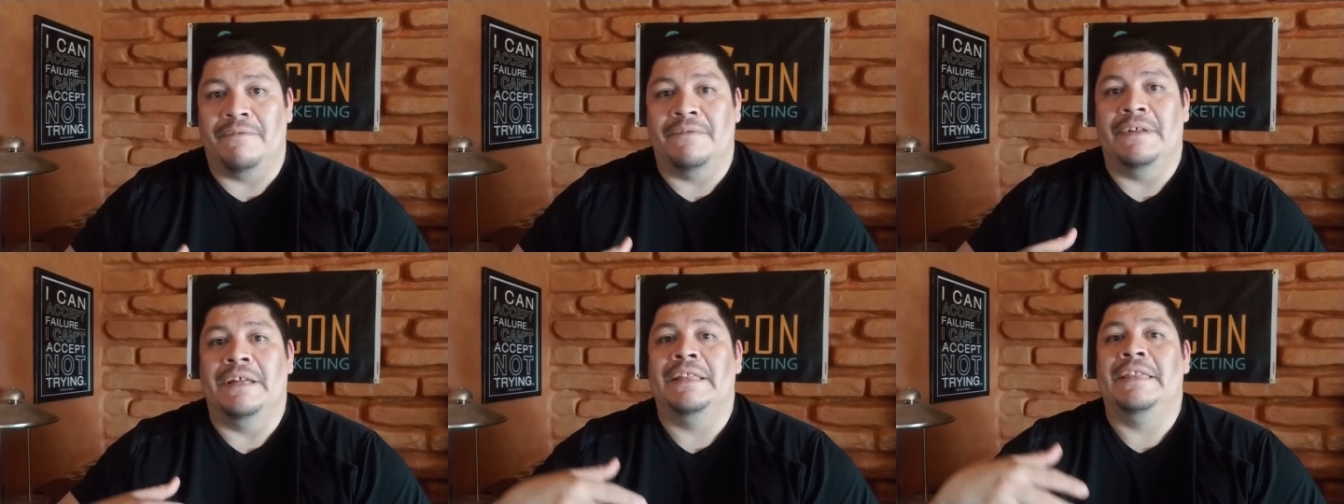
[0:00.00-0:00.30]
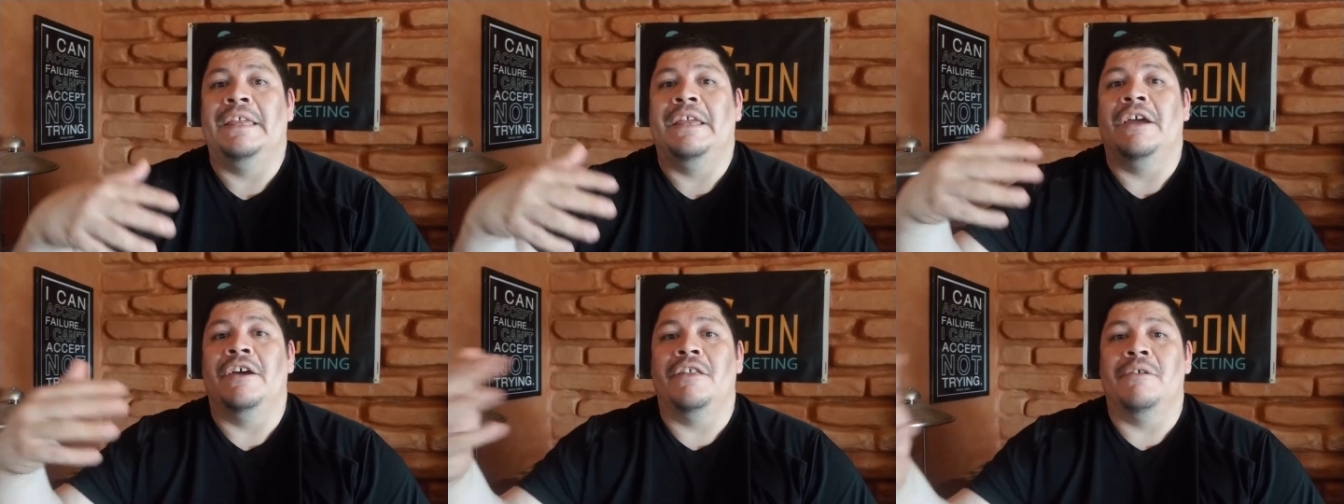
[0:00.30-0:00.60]
let
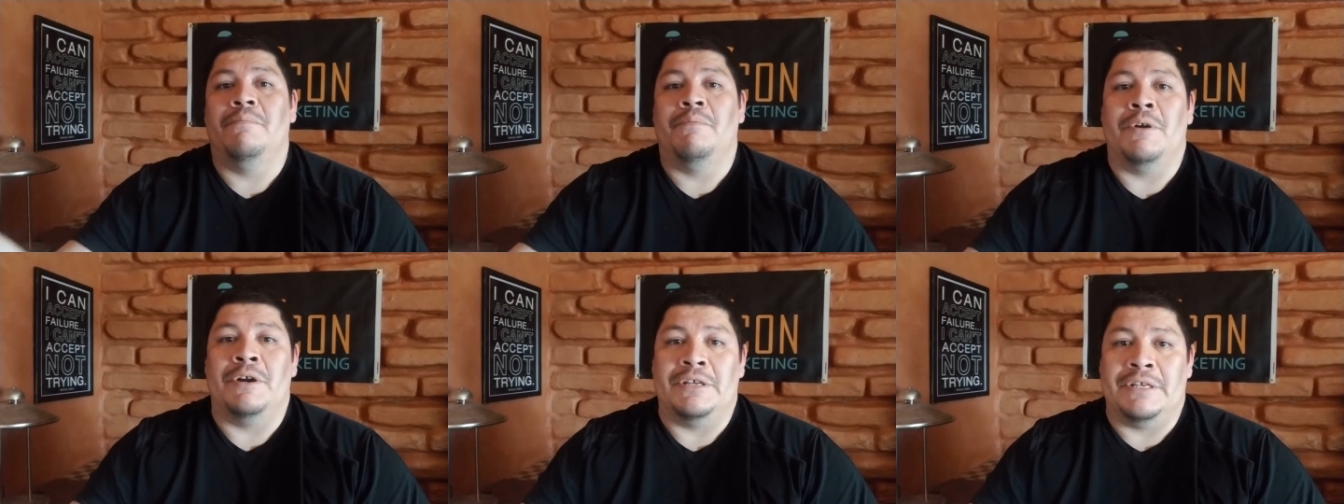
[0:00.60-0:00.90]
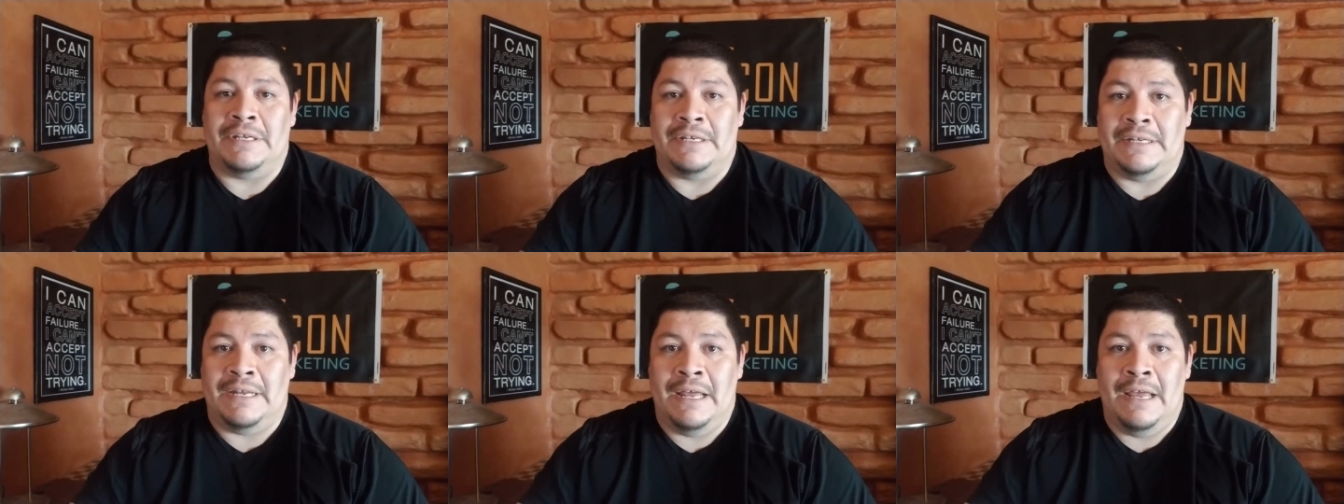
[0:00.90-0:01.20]
the other
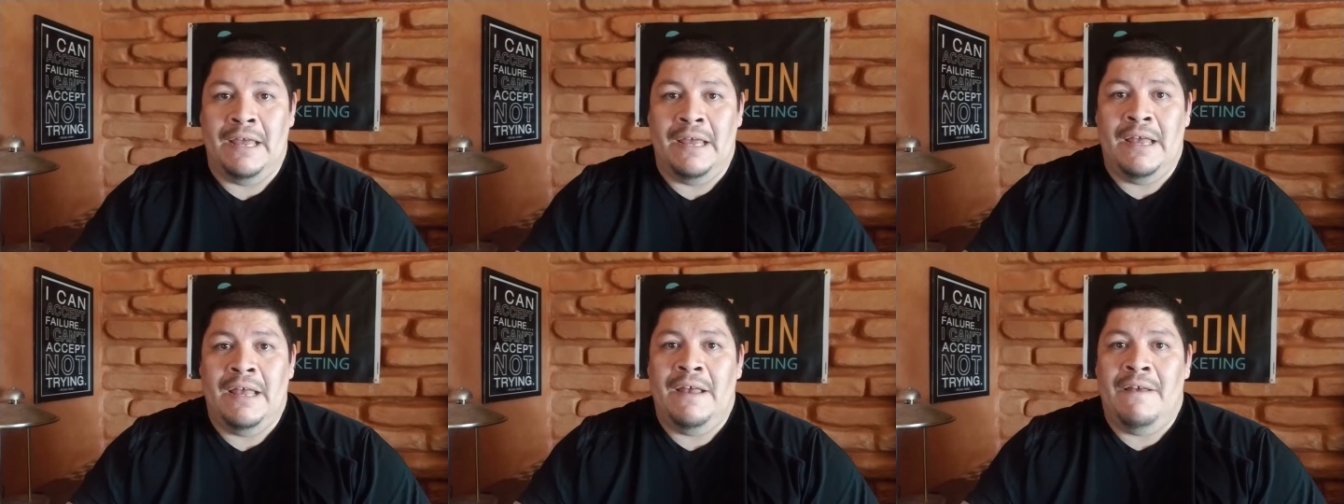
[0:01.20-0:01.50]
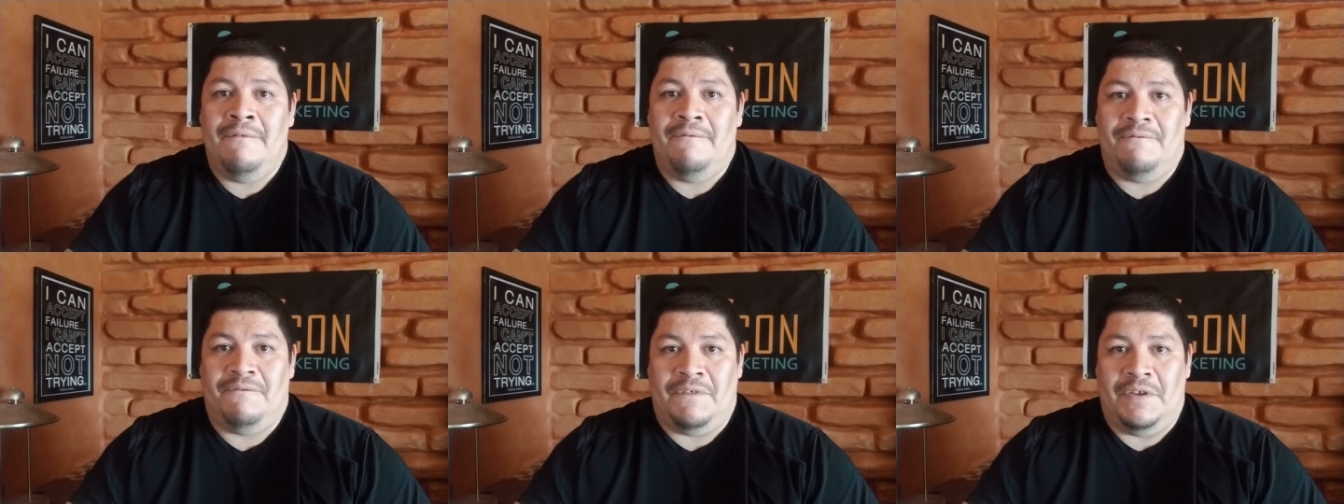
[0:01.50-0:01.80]
person
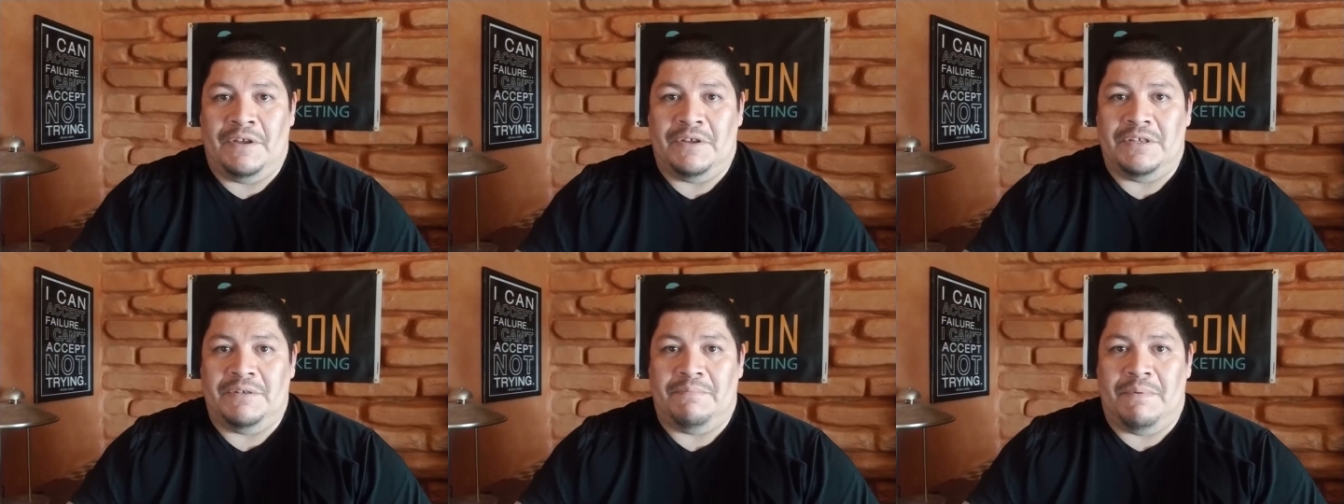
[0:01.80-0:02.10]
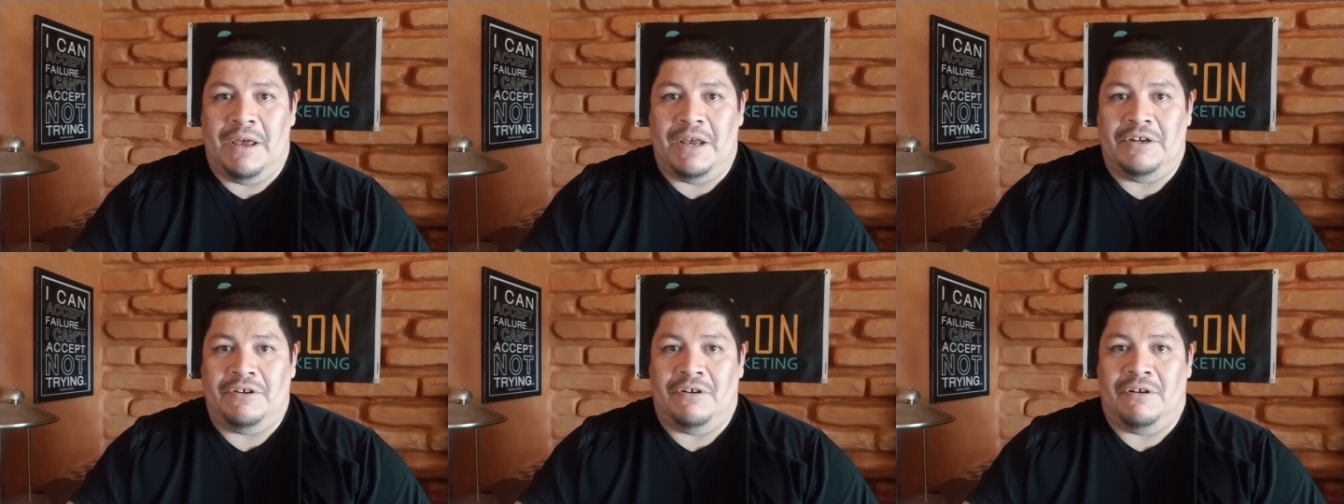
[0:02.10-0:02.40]
feel
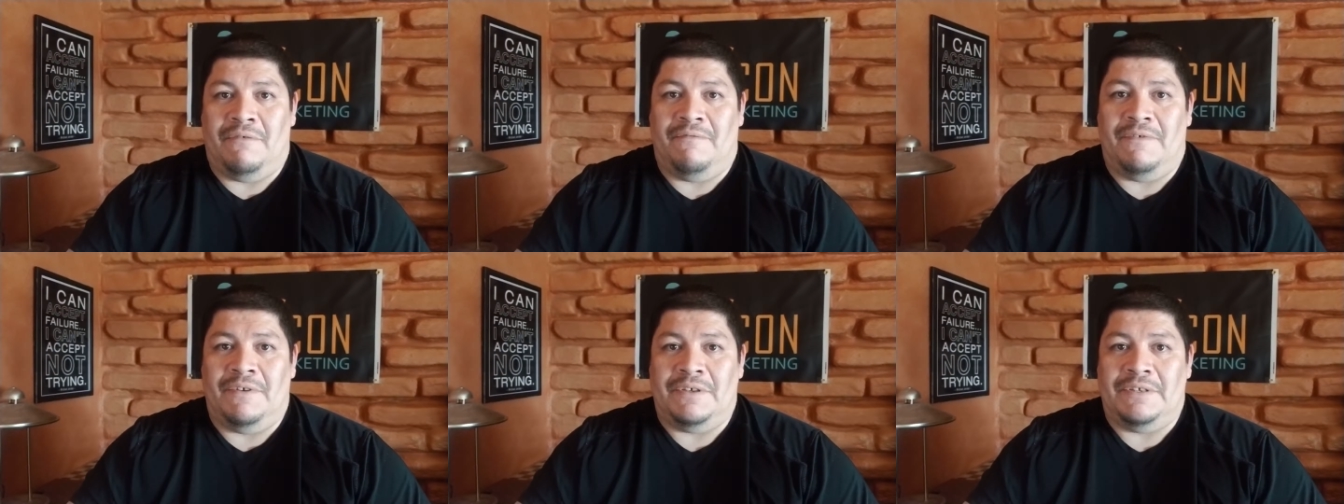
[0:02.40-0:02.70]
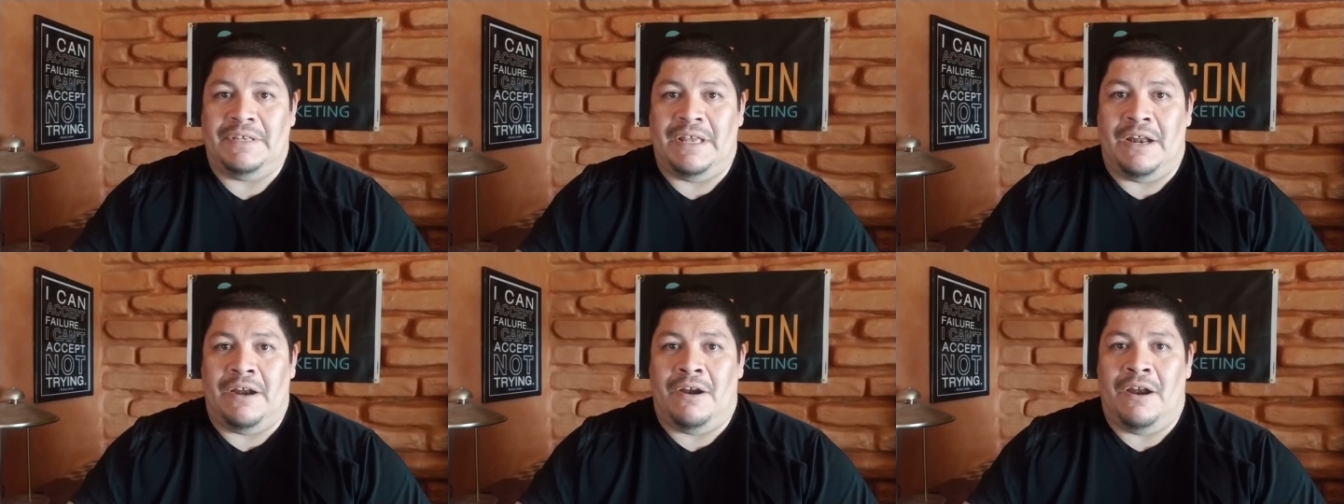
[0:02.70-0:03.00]
special, feel
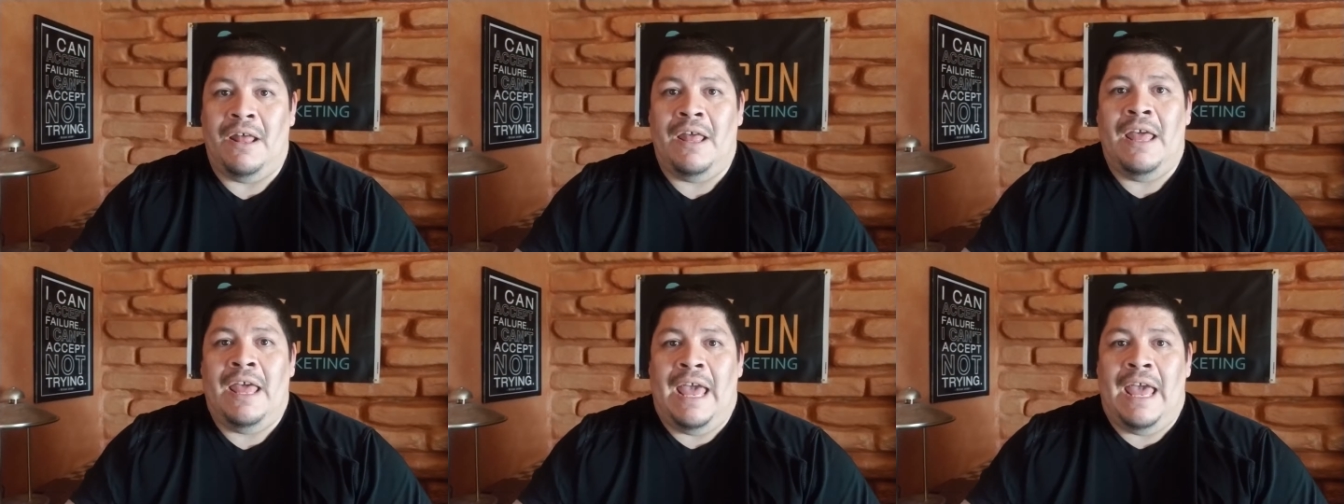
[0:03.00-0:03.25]
centered,